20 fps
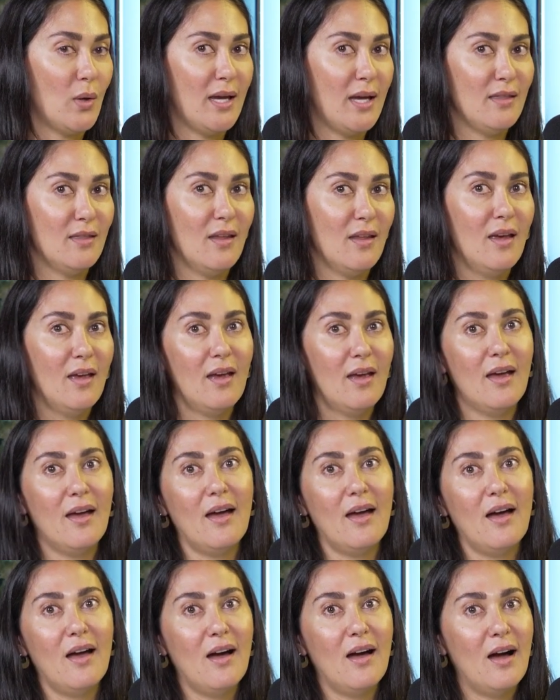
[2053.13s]
And
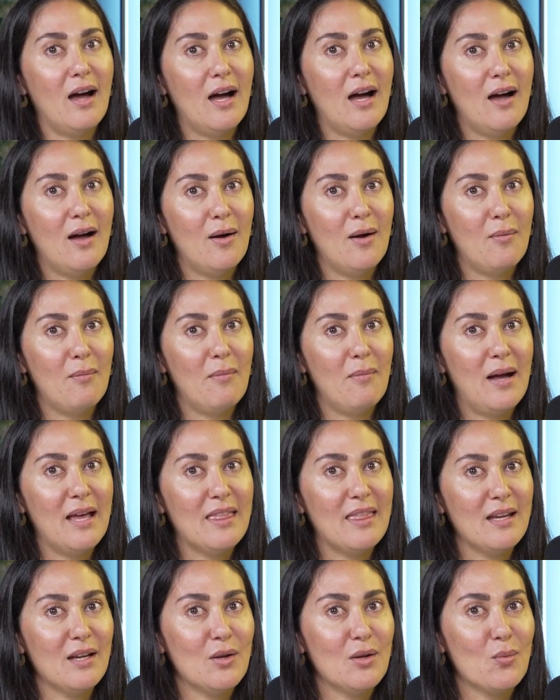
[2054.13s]
I
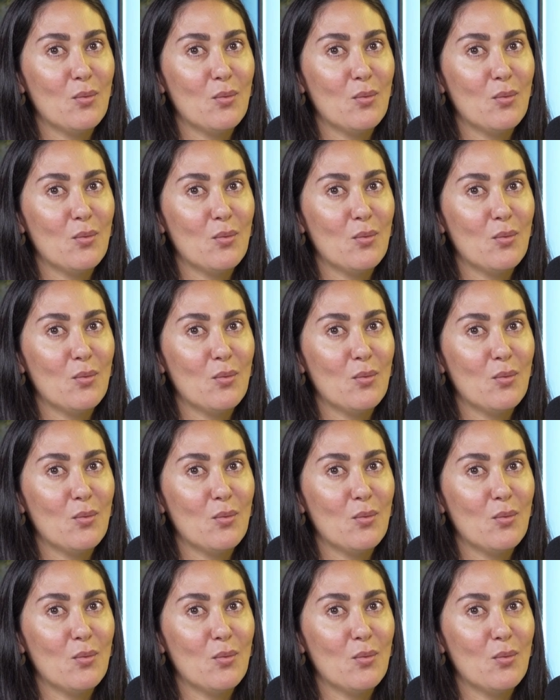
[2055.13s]
think